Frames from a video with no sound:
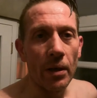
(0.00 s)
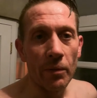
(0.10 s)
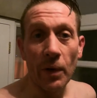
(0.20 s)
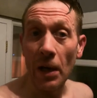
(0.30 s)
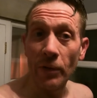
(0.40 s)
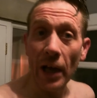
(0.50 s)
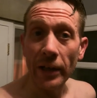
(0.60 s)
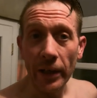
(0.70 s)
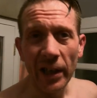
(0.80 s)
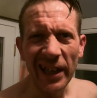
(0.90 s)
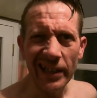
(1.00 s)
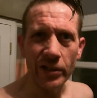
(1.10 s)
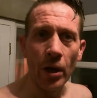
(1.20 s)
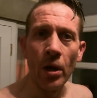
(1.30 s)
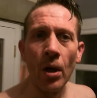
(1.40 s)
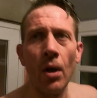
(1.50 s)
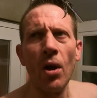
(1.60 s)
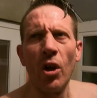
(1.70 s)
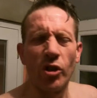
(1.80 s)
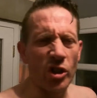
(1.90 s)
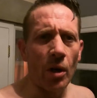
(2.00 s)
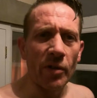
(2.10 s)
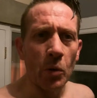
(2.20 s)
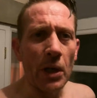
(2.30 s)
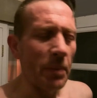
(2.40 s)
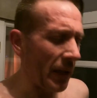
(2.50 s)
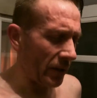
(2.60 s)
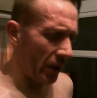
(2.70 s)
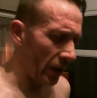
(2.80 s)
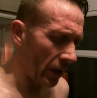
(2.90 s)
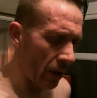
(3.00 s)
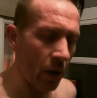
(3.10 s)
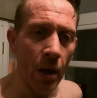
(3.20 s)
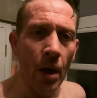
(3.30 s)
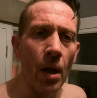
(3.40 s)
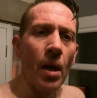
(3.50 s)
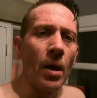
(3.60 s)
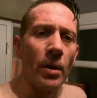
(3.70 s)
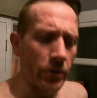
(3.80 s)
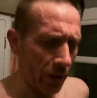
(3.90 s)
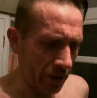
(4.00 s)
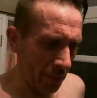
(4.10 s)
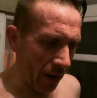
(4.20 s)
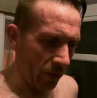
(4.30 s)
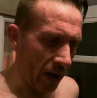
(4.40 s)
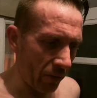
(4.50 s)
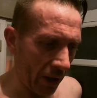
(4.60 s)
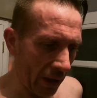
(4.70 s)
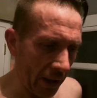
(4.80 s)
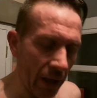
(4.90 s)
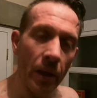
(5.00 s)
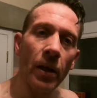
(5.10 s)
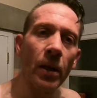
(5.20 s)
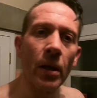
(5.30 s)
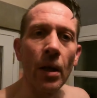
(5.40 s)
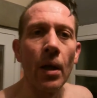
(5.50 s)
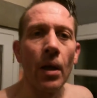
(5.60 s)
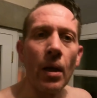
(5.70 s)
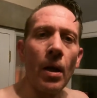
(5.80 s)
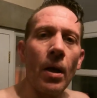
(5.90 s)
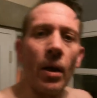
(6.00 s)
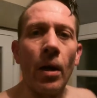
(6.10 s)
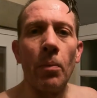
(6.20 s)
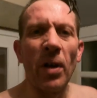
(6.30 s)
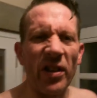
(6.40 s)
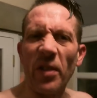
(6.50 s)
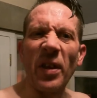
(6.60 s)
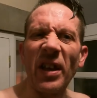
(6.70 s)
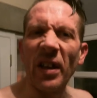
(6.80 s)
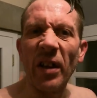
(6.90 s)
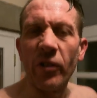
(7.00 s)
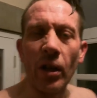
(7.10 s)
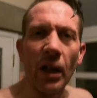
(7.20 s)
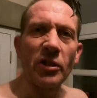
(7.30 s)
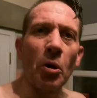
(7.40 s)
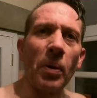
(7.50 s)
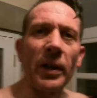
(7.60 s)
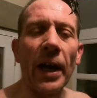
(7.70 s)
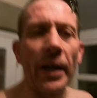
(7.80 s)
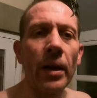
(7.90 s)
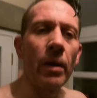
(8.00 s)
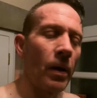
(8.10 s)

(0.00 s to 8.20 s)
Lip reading: at 5k is just over 20 minutes. So it's about right, really. But I didn't think of that until the last couple of k.